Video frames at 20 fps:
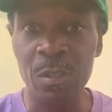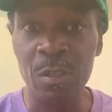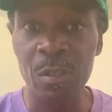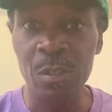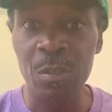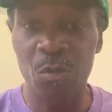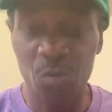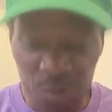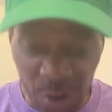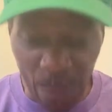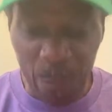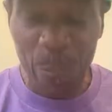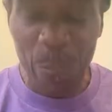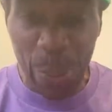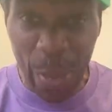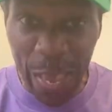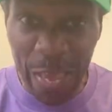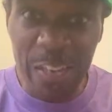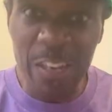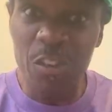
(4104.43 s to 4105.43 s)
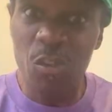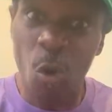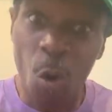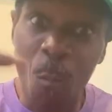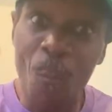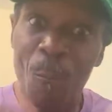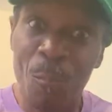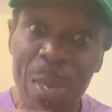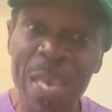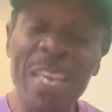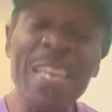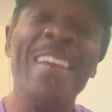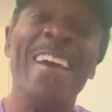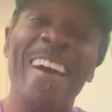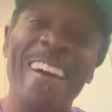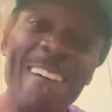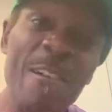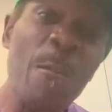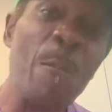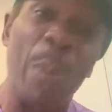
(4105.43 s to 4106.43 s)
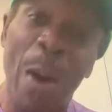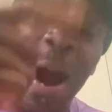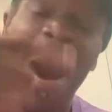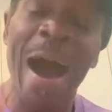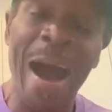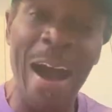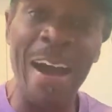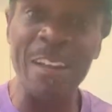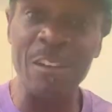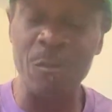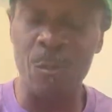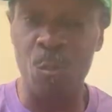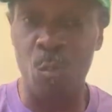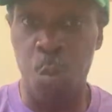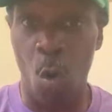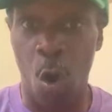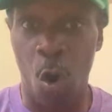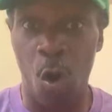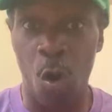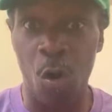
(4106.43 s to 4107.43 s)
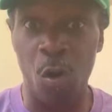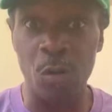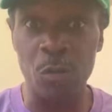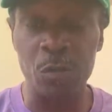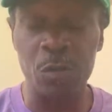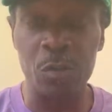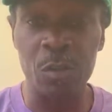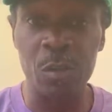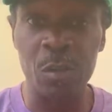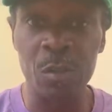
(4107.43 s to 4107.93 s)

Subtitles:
who depended on me behind them walls.